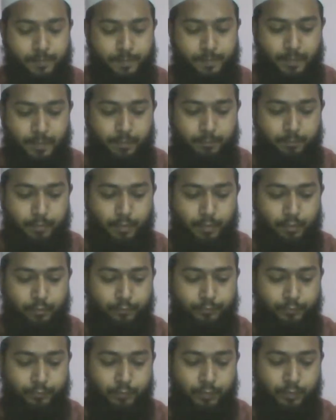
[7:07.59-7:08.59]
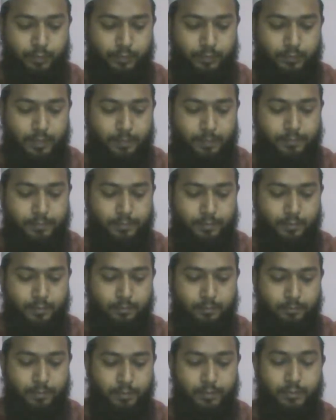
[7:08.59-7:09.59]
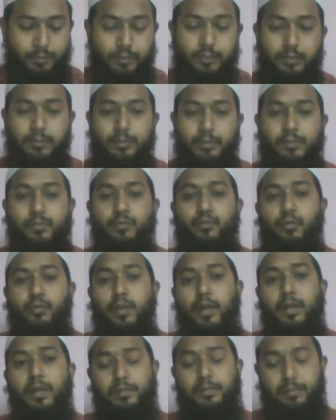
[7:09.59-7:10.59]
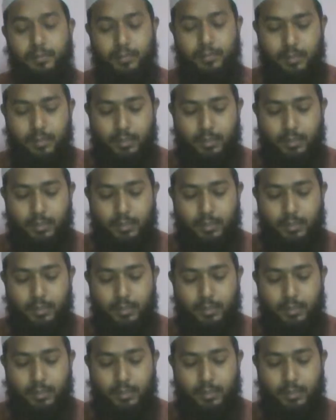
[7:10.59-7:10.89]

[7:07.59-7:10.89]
number of times mentioned in the surahs,